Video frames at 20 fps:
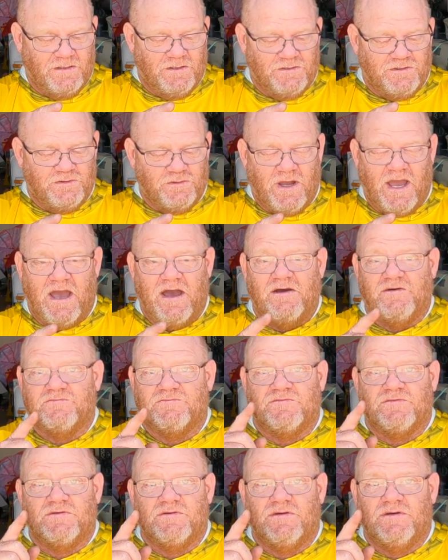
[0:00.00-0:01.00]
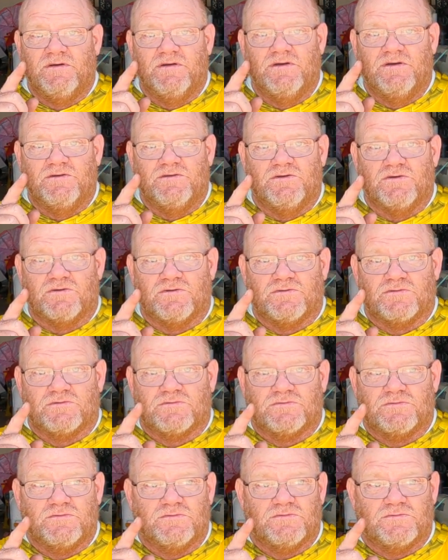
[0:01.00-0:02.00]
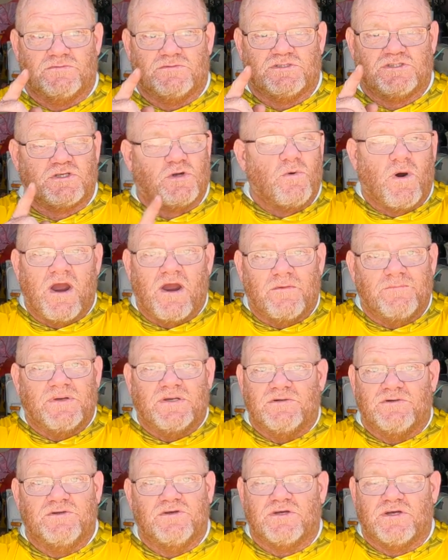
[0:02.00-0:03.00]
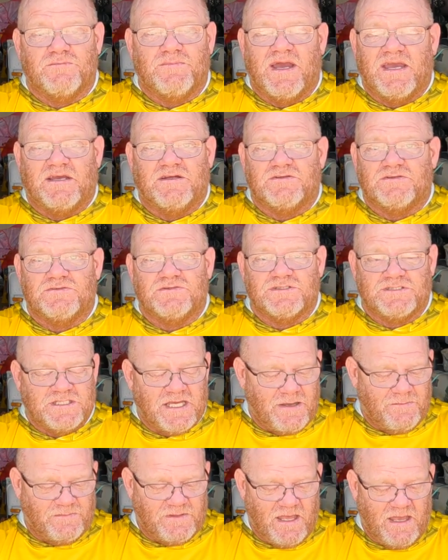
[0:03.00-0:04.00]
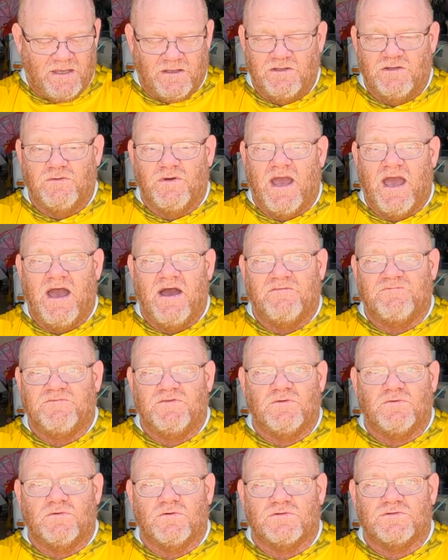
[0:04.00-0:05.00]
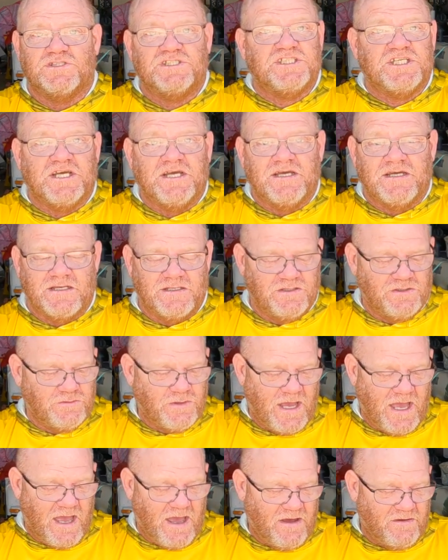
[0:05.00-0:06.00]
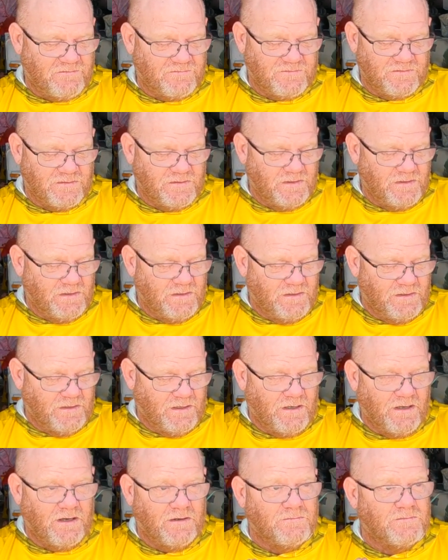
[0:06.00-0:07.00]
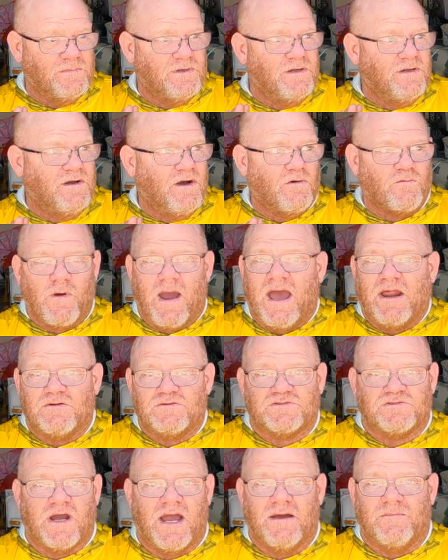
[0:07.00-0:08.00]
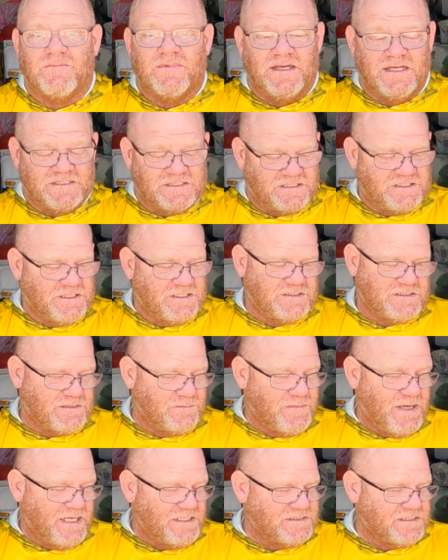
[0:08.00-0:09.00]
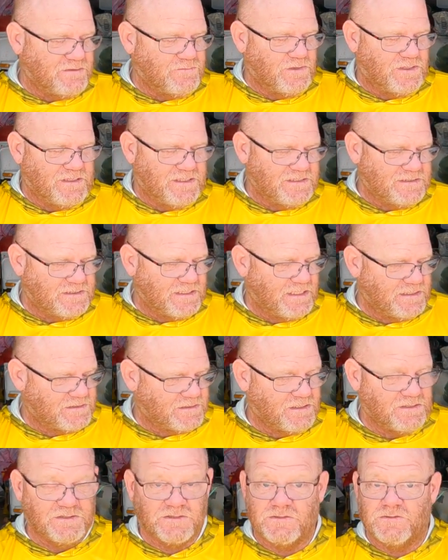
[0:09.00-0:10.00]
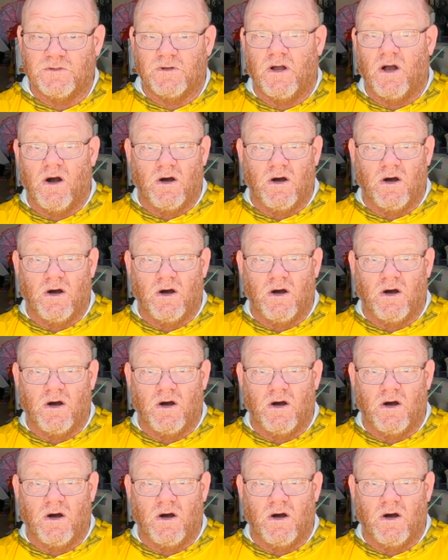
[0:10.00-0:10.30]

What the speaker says: You have your square bill. You can make it do the same thing. You have your jig. You have a rattle trap. It's just amazing what these things can do.